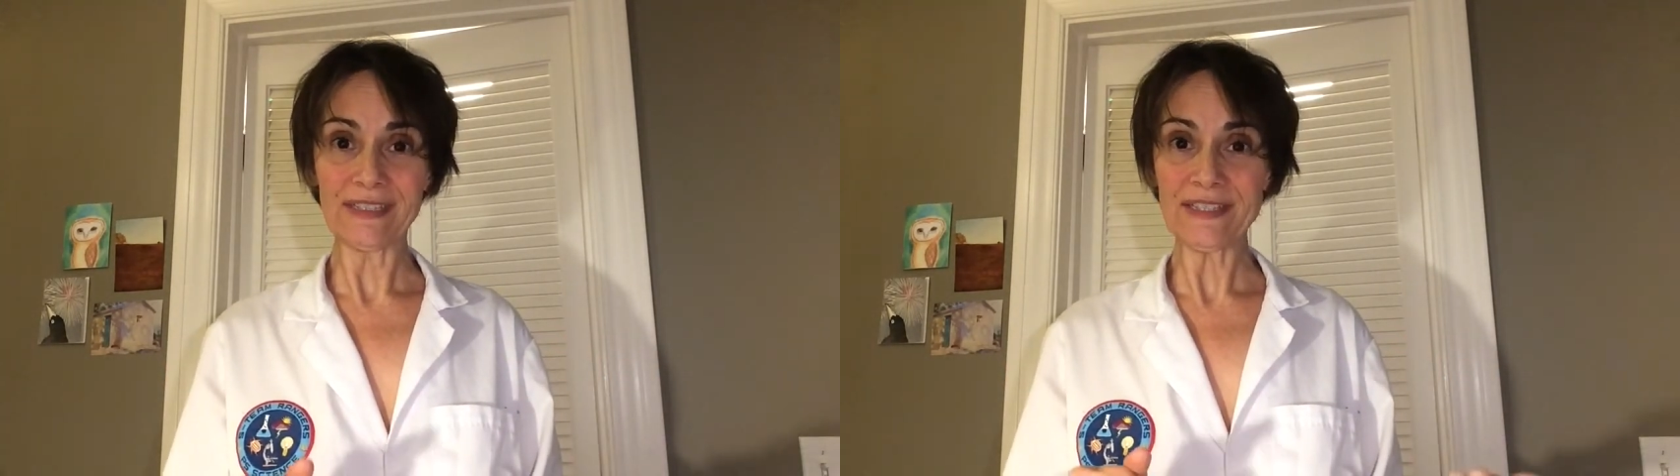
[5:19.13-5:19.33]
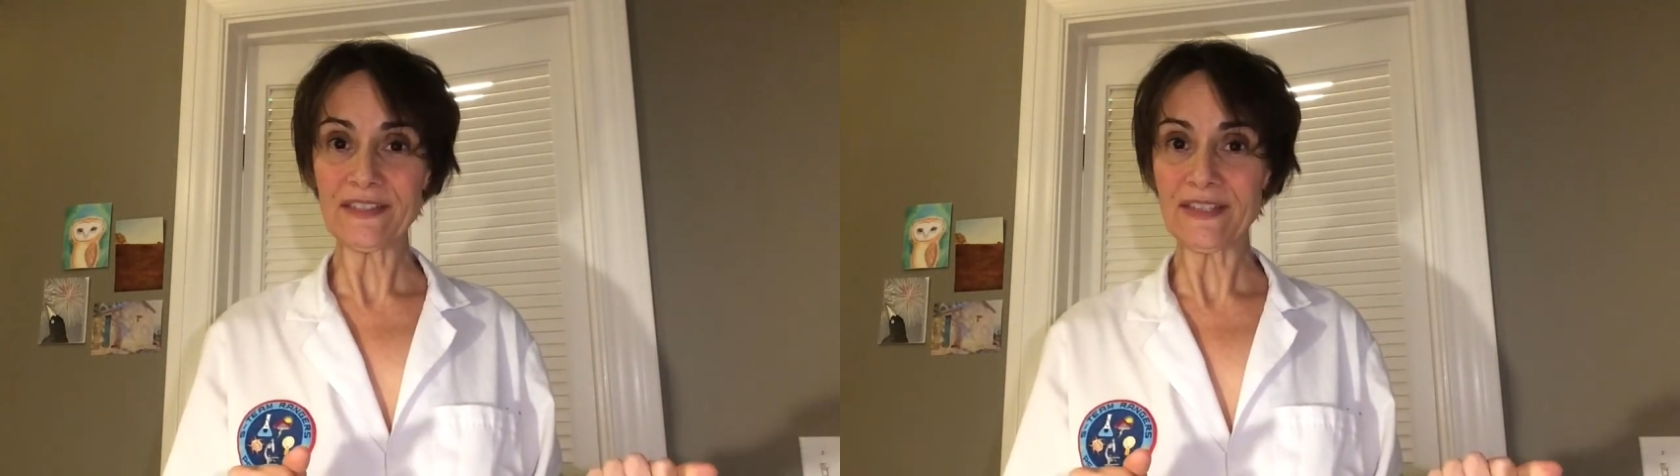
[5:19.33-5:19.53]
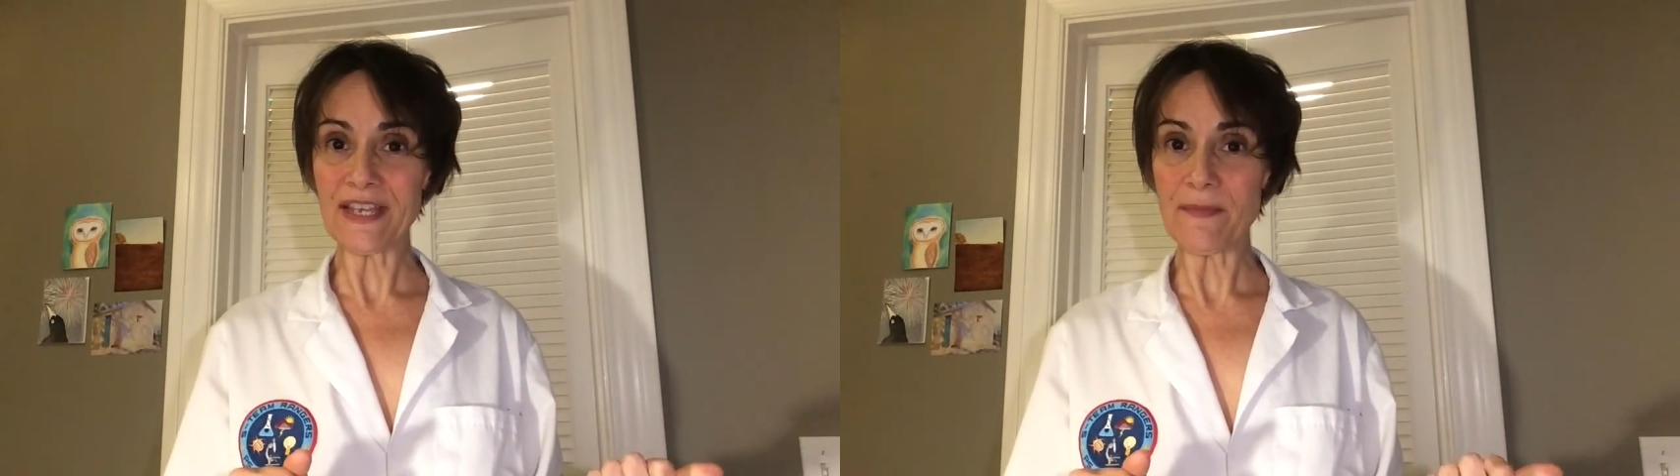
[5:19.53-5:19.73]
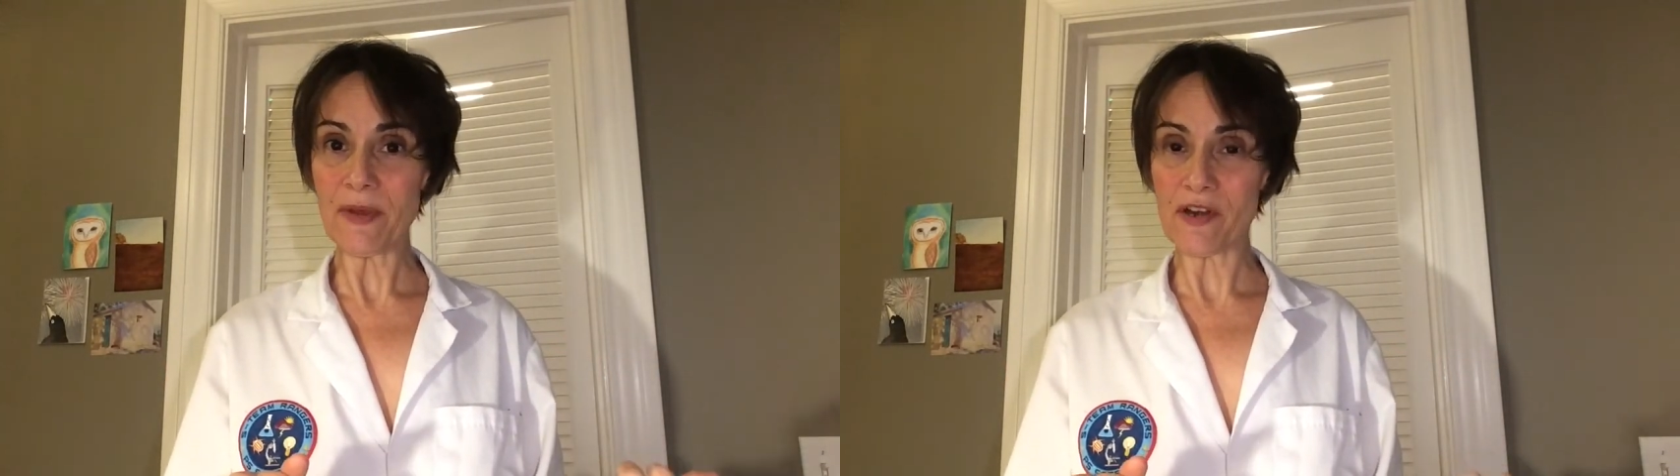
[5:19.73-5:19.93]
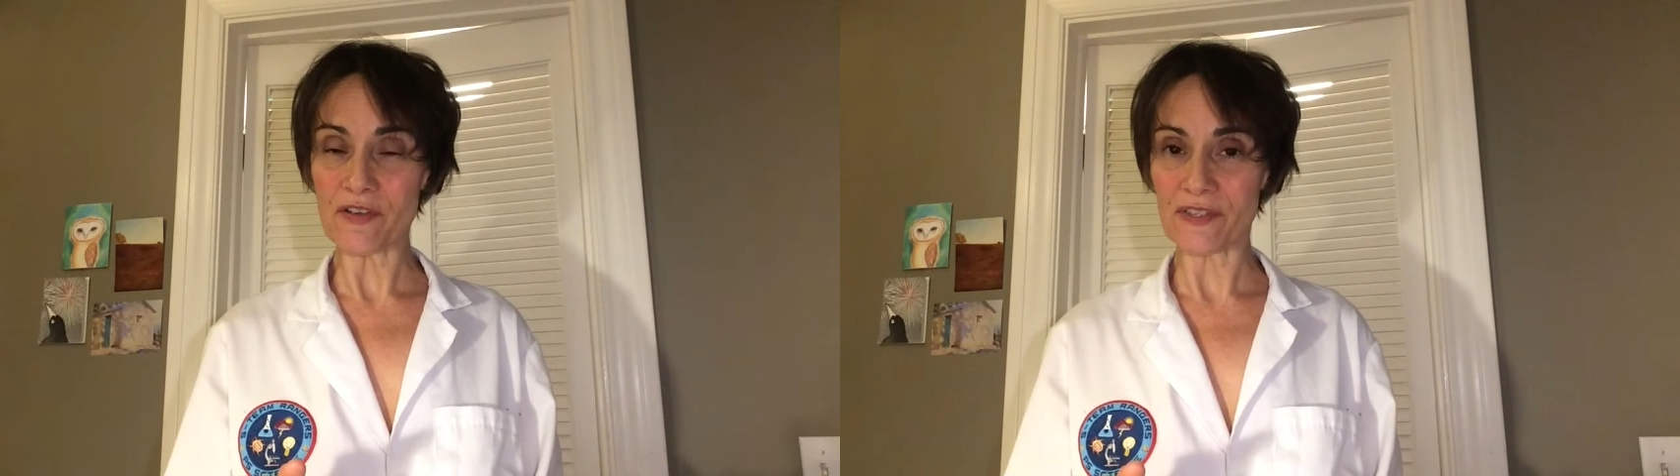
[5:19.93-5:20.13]
Let's think
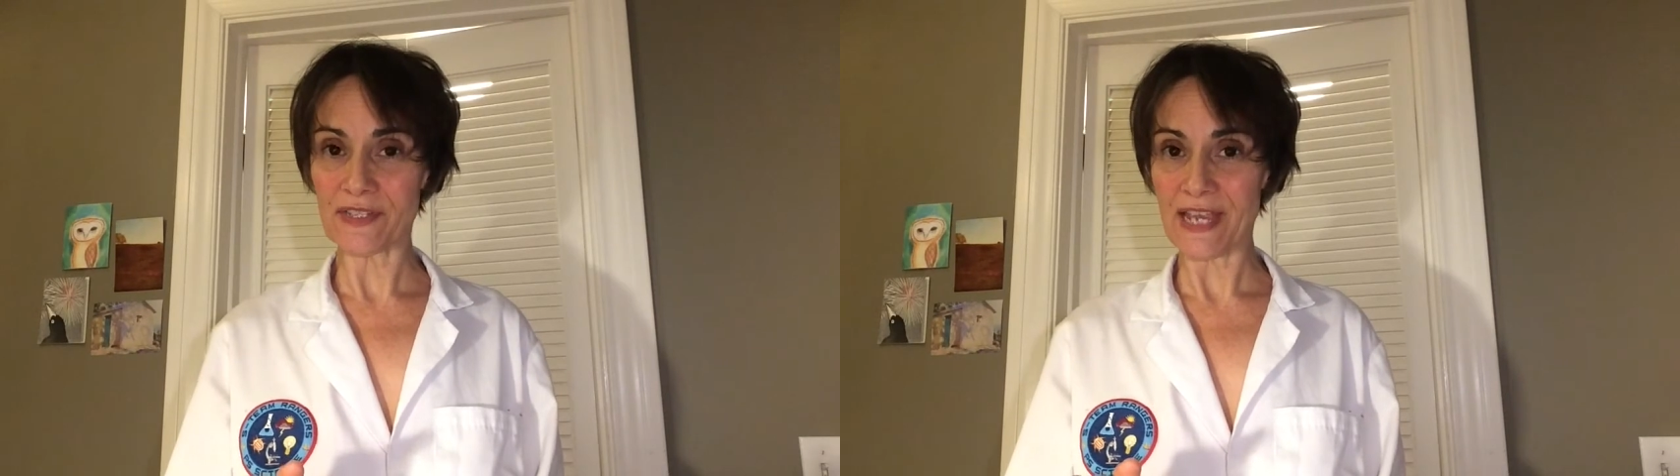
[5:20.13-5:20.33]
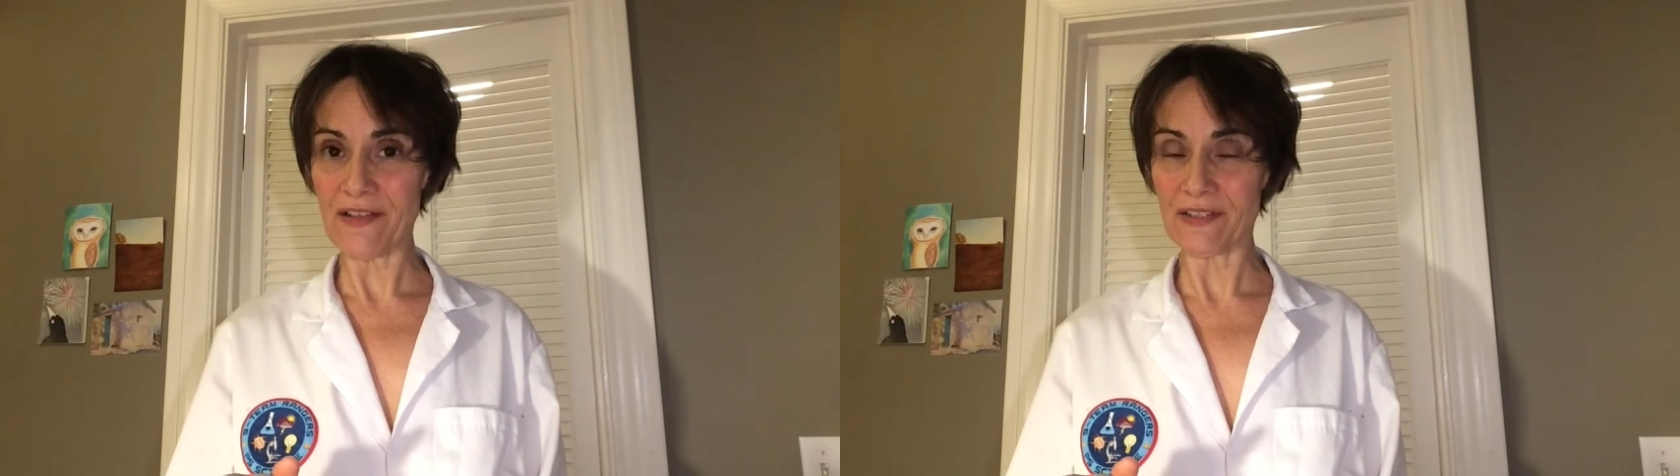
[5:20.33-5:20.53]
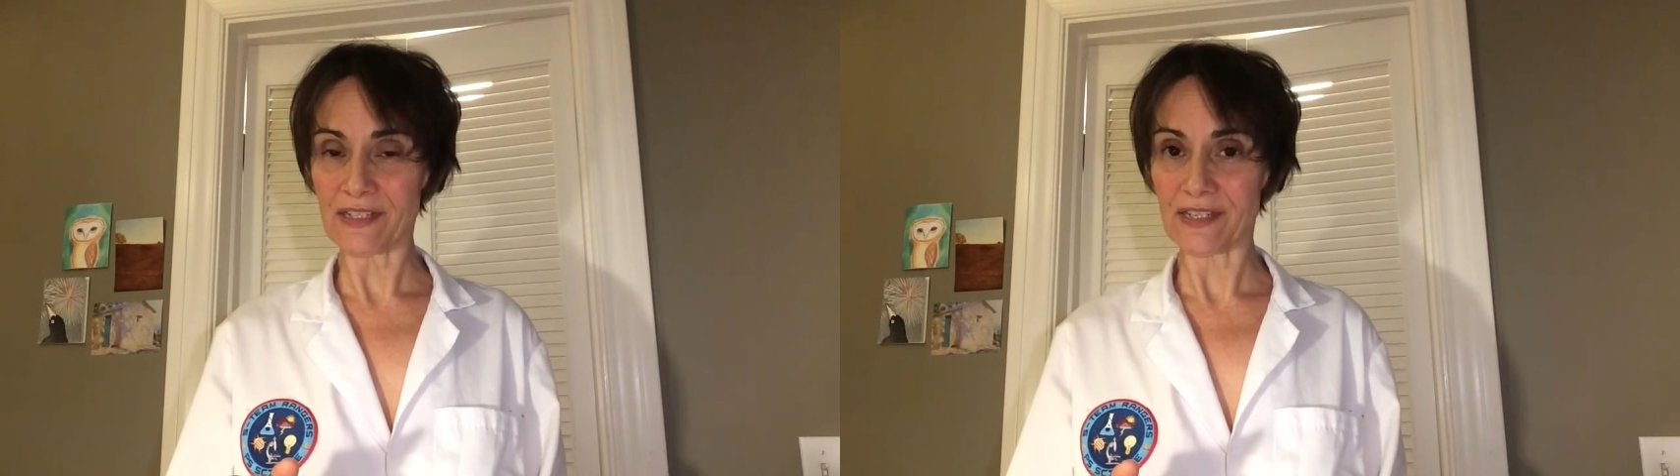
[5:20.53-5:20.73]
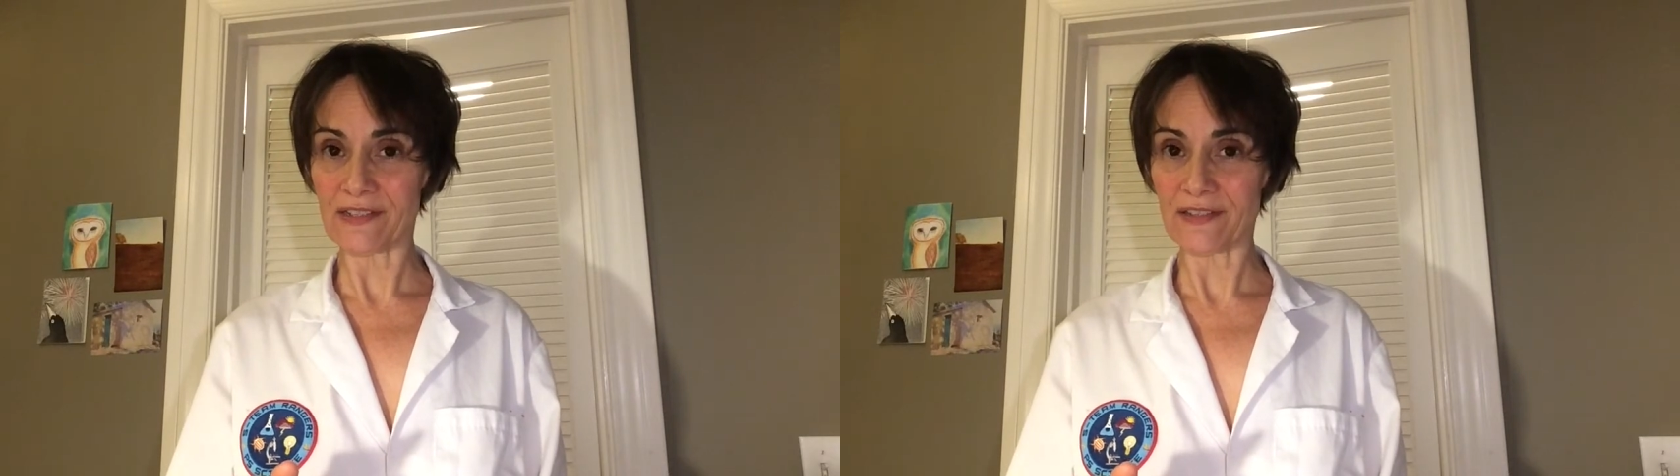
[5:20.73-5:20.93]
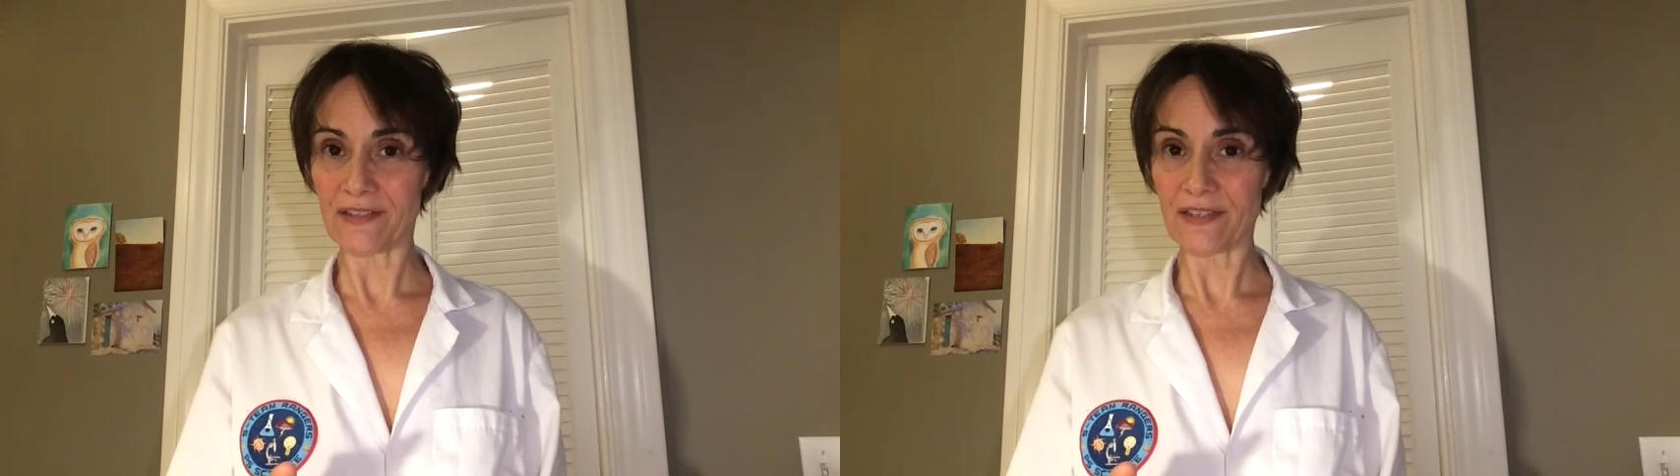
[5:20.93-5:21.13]
about our
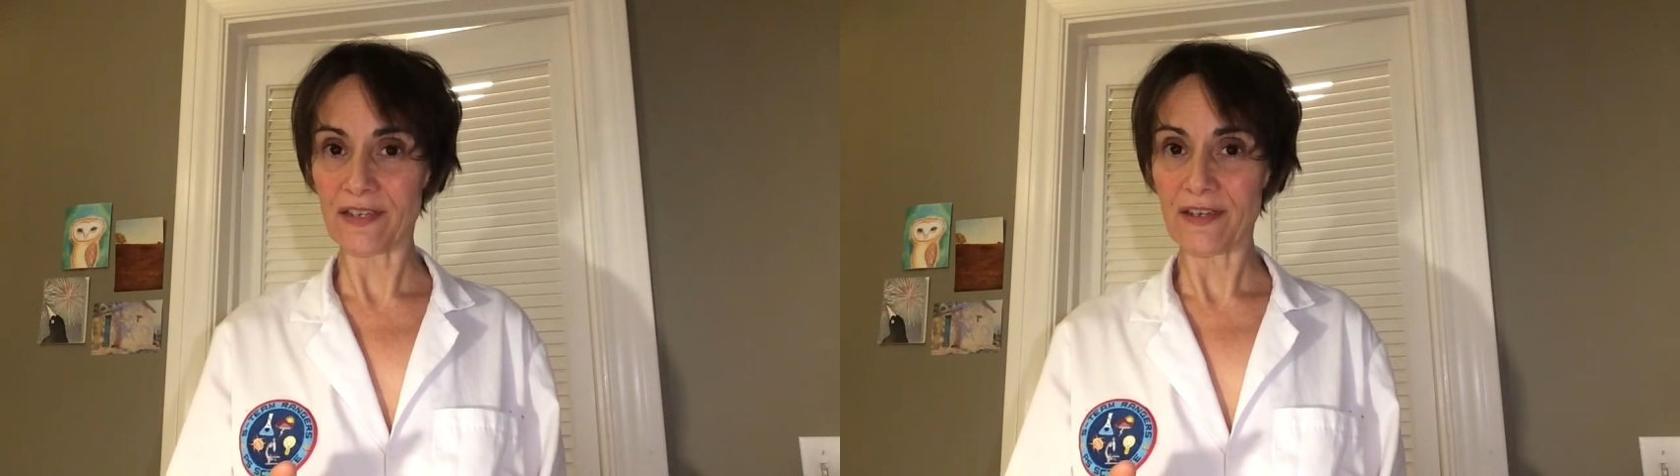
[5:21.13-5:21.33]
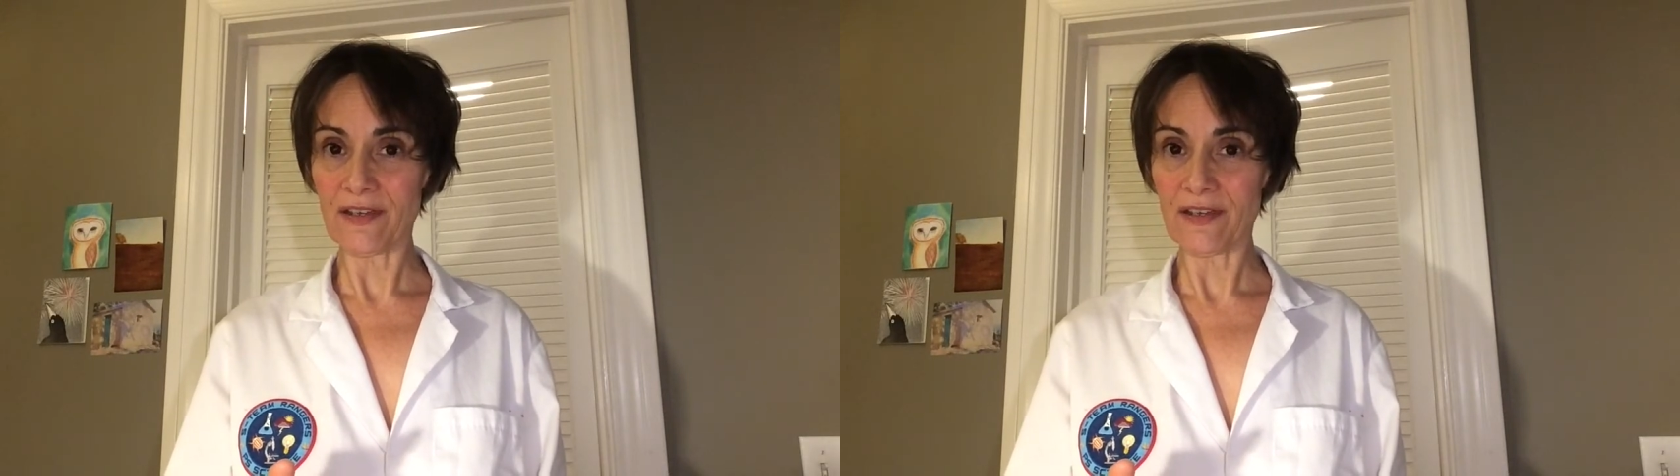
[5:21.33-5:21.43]
skeletons.